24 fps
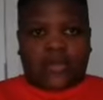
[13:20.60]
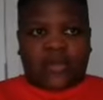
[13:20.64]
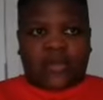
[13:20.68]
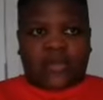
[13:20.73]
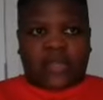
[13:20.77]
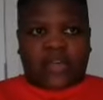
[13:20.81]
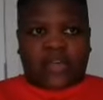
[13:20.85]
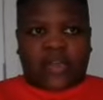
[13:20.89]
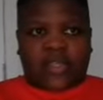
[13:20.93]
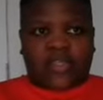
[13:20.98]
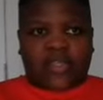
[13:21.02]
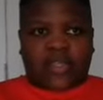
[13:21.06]

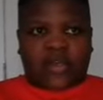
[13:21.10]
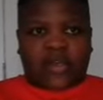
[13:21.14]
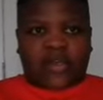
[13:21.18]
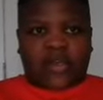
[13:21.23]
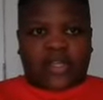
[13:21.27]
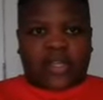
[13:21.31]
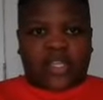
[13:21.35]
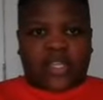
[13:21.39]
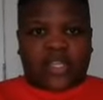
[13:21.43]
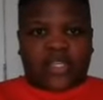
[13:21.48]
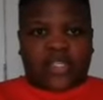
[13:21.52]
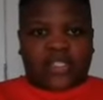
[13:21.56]
would rather
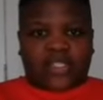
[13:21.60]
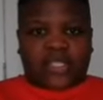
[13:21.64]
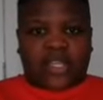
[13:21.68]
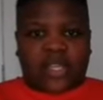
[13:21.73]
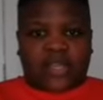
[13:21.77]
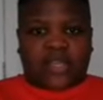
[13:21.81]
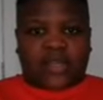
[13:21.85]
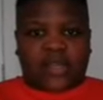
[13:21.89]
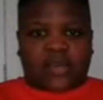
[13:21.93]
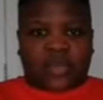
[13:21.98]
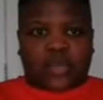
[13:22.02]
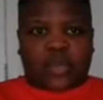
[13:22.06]
not eat
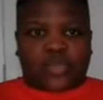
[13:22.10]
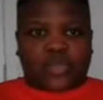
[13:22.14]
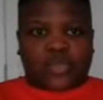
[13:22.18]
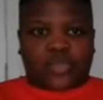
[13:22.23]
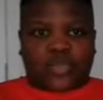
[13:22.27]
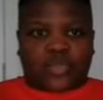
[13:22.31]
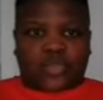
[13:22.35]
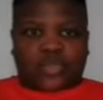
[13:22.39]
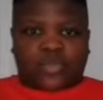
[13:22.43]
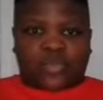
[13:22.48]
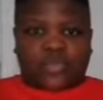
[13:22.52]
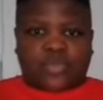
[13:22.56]
salad or
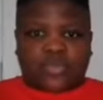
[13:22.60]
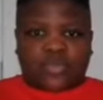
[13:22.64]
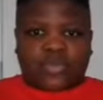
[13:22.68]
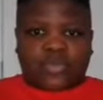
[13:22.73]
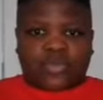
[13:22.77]
soup.